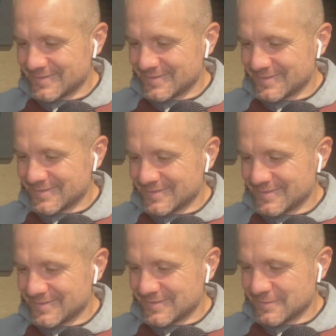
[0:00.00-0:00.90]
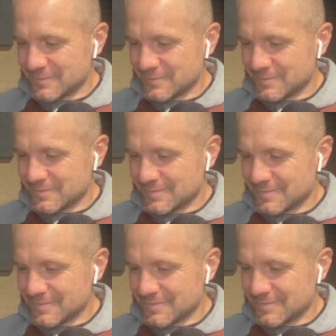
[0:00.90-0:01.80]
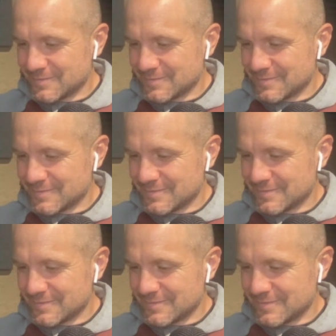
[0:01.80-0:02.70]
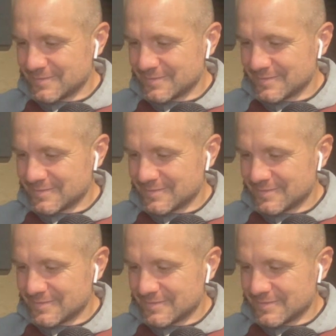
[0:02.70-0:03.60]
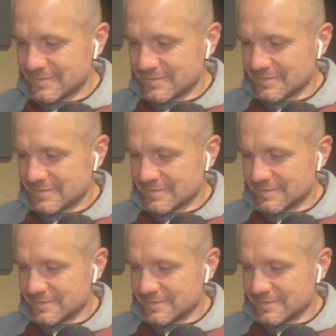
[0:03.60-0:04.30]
(silent)